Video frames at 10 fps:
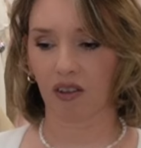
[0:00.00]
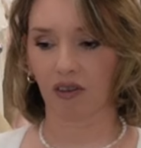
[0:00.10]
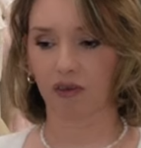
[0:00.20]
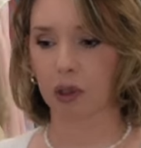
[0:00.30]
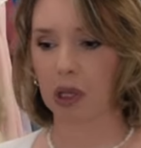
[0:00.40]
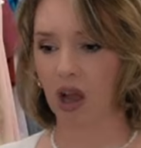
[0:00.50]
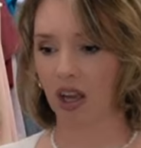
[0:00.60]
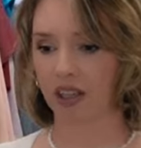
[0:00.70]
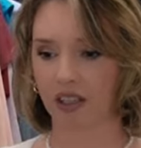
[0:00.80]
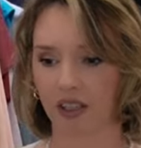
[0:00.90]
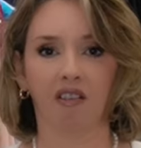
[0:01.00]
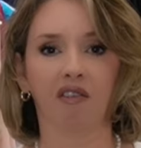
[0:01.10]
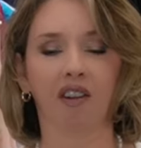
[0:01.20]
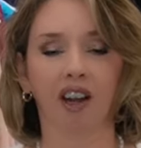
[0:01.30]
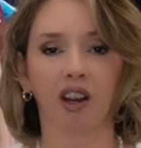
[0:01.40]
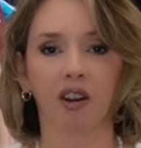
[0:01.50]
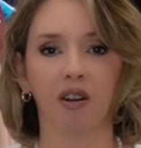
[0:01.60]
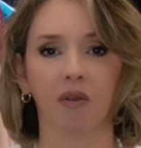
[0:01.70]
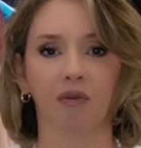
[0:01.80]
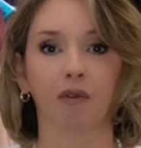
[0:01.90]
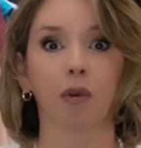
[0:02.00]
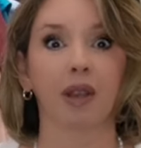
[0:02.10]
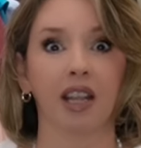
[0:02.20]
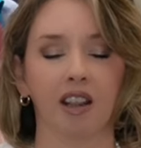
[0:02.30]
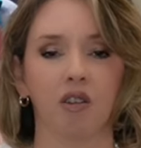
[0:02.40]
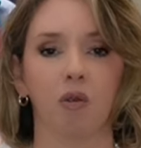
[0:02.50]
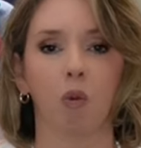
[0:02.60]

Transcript: this full on, very, for me,